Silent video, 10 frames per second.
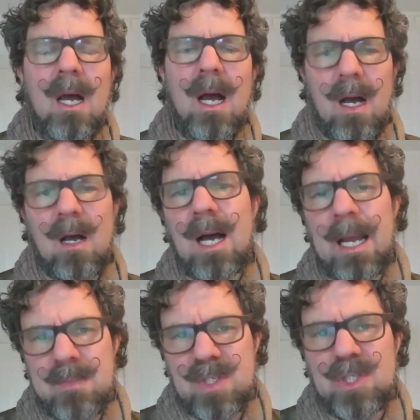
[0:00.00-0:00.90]

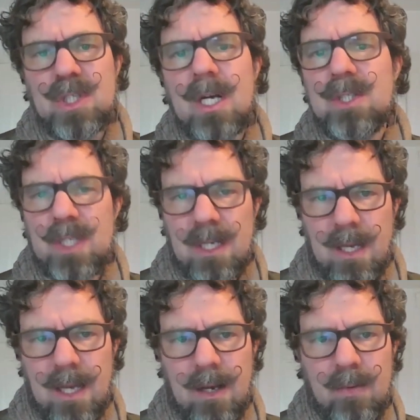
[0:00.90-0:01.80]
I'm judging
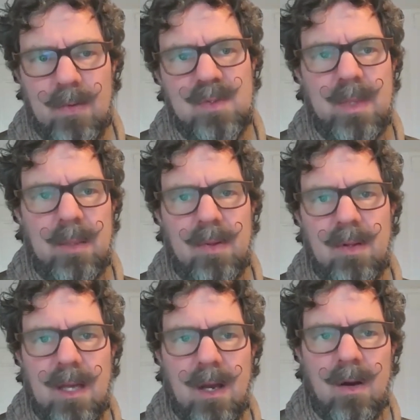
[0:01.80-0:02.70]
how those people